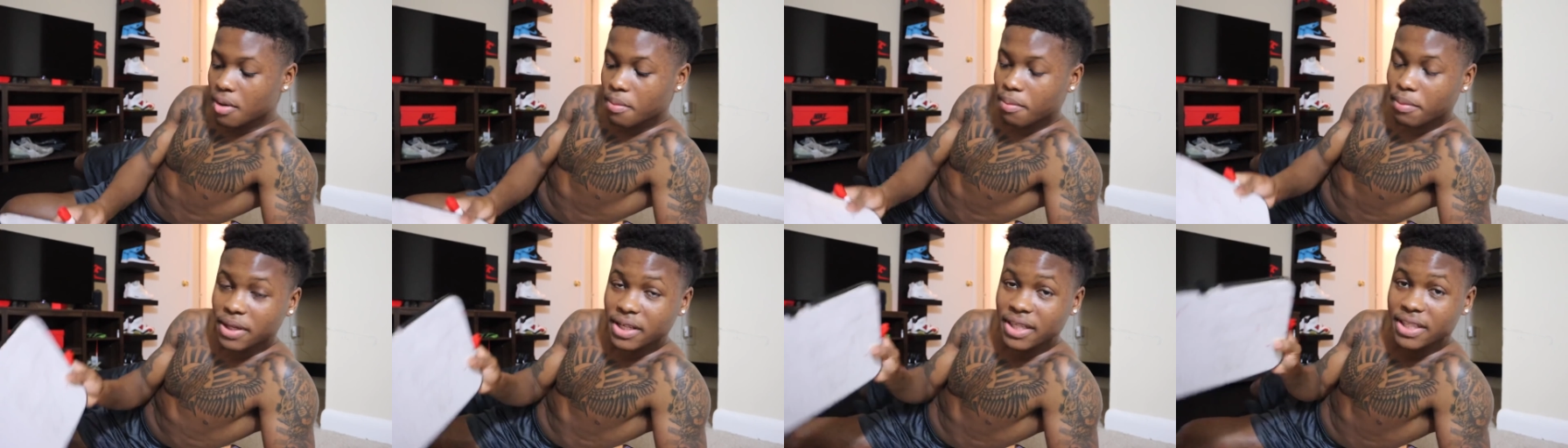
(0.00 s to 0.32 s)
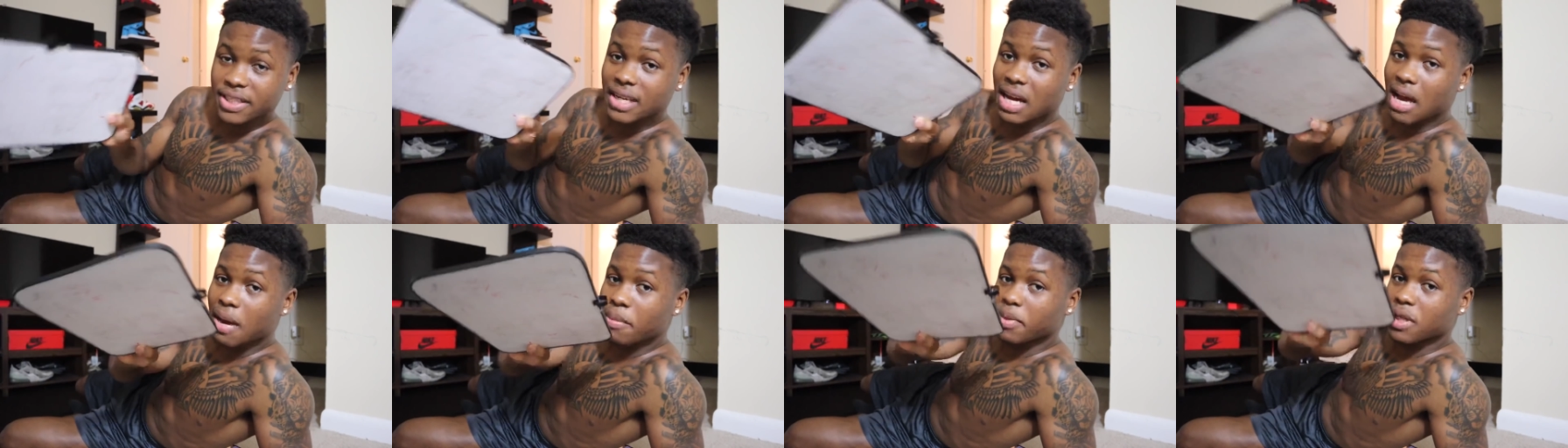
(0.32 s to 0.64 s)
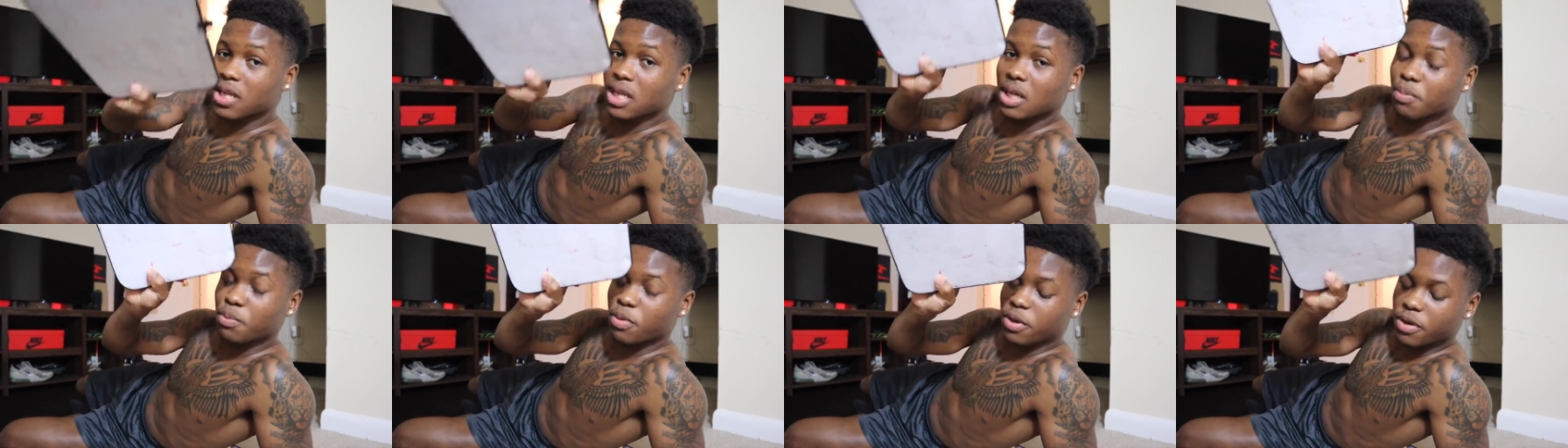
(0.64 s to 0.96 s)
But this is how I'm gonna
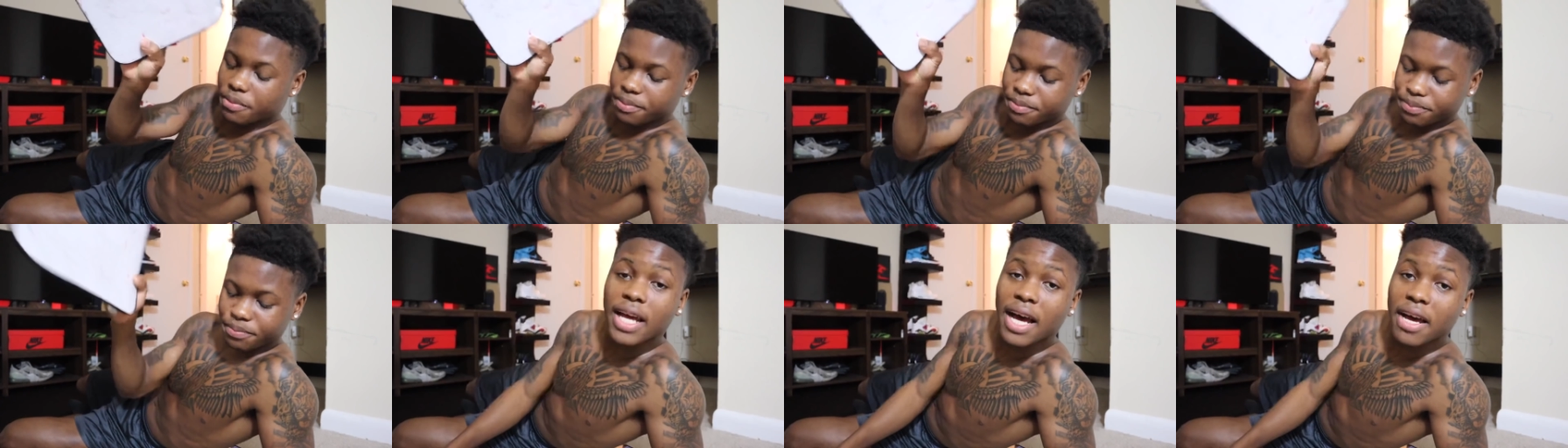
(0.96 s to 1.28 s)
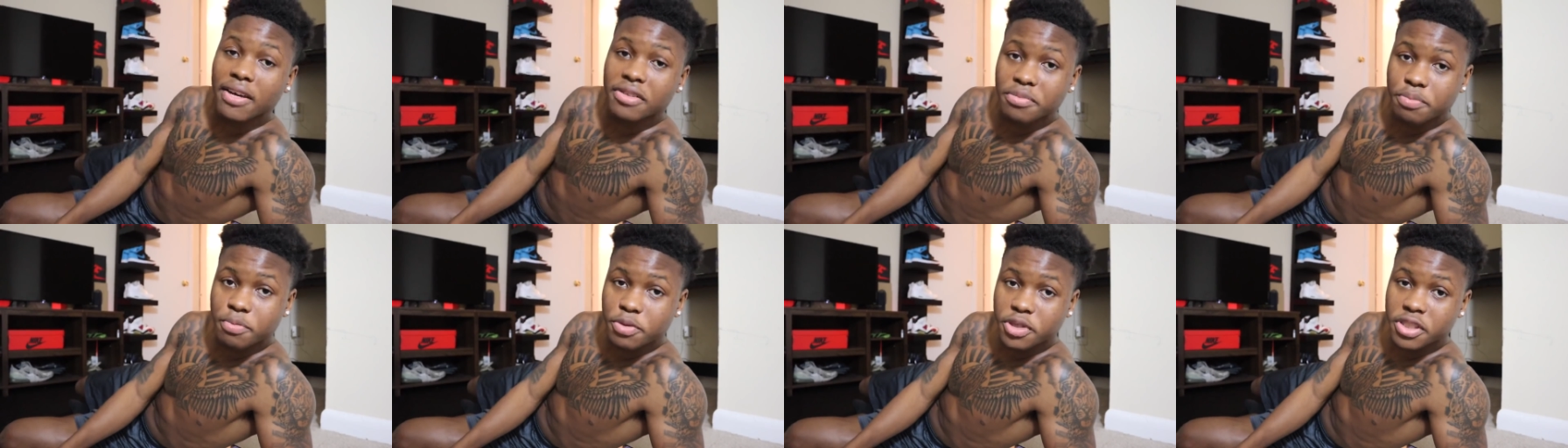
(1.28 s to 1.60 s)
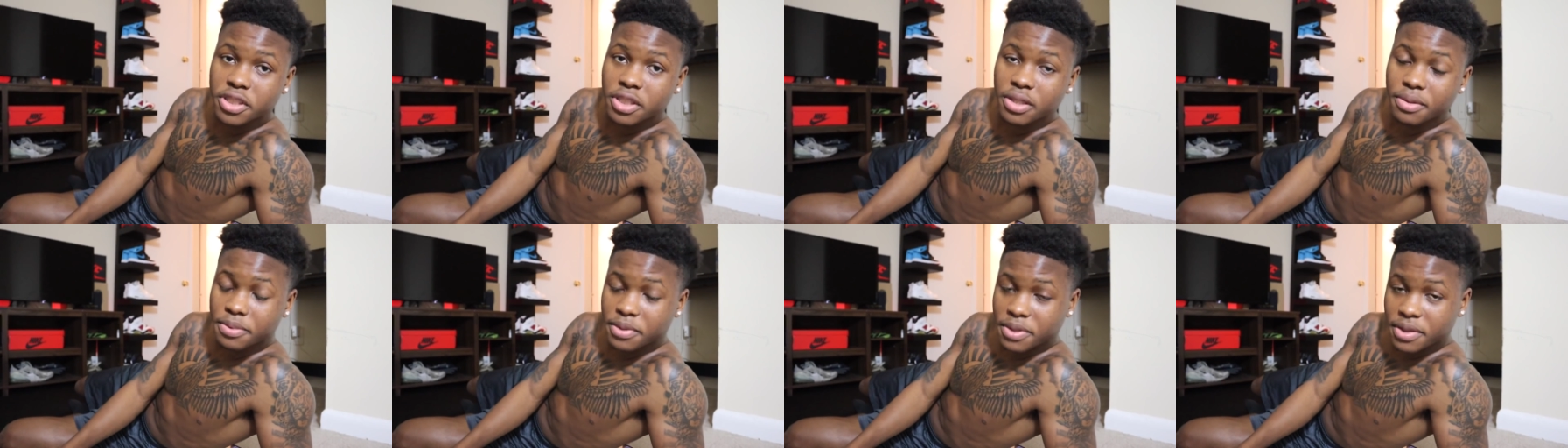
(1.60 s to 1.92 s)
keep up thousand
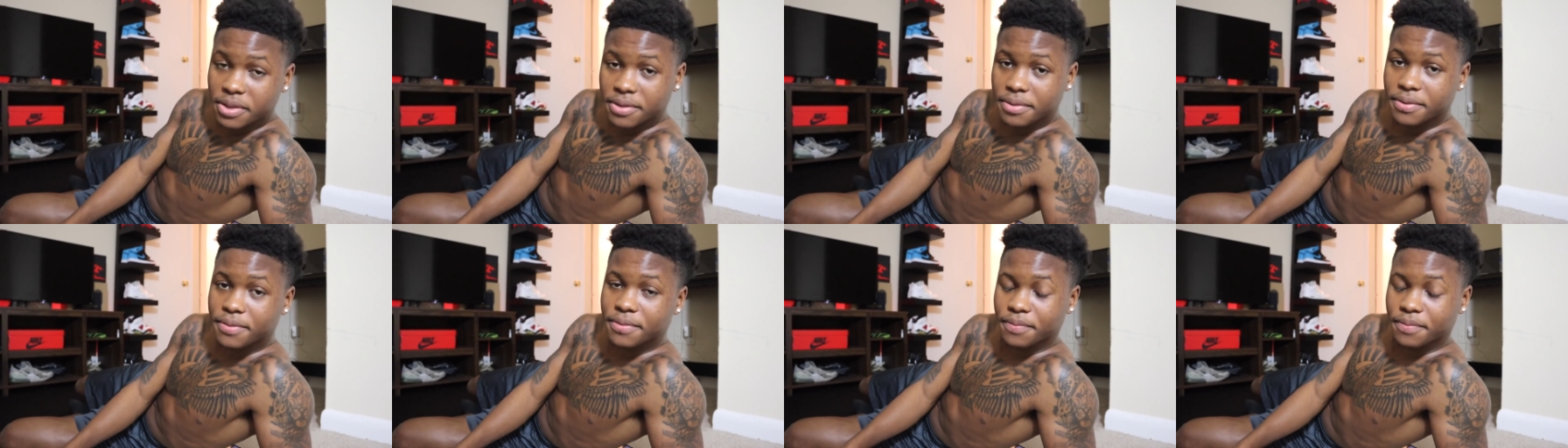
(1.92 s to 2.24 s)
push-ups.